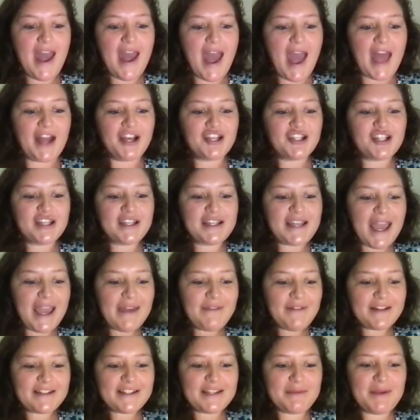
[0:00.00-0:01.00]
And she gave
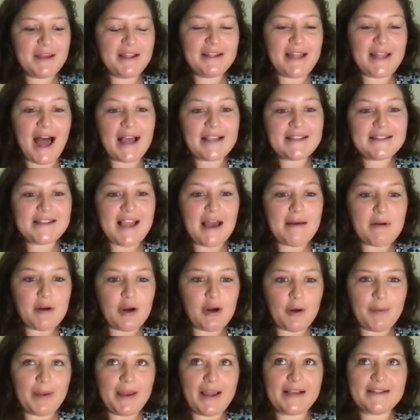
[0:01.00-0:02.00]
it to me last
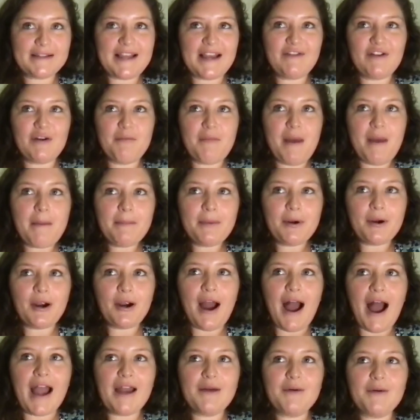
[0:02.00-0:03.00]
summer because I
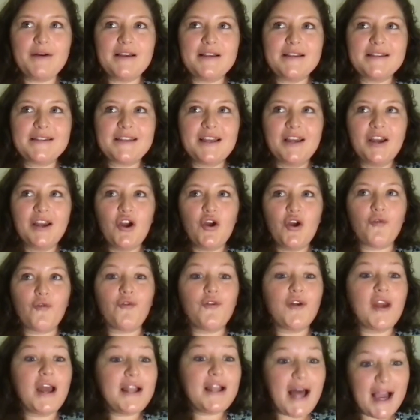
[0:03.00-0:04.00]
remember I was
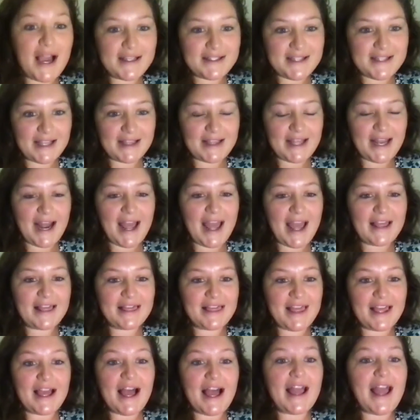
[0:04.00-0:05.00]
realizing that I
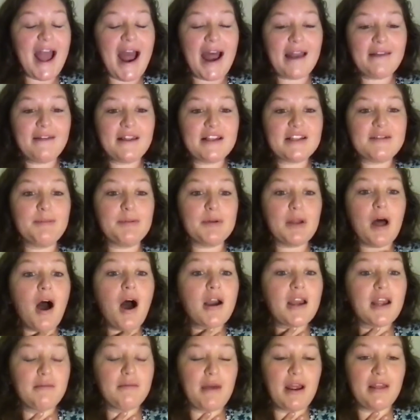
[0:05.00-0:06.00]
think I had this
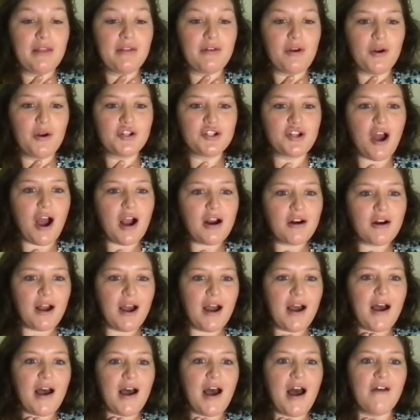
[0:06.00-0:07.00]
block in my throat
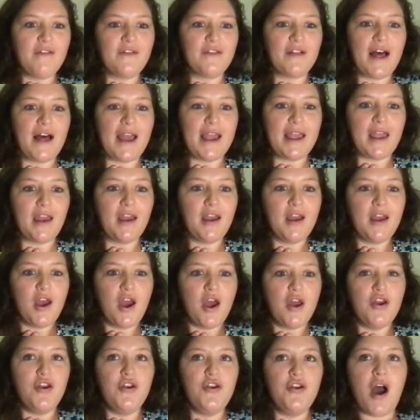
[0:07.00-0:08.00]
chakra of like
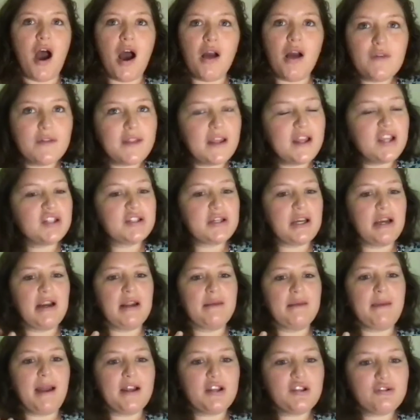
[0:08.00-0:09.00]
not really
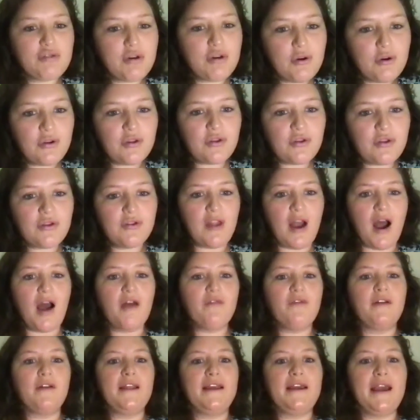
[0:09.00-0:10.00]
sharing my truth,
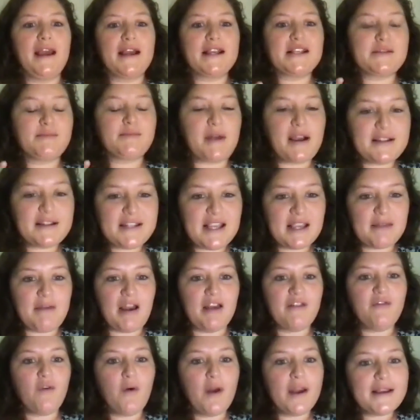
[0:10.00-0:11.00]
not really expressing
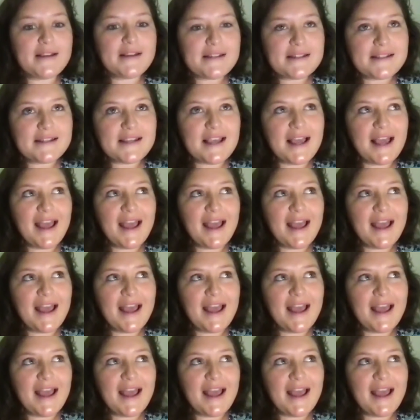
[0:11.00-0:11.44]
my voice.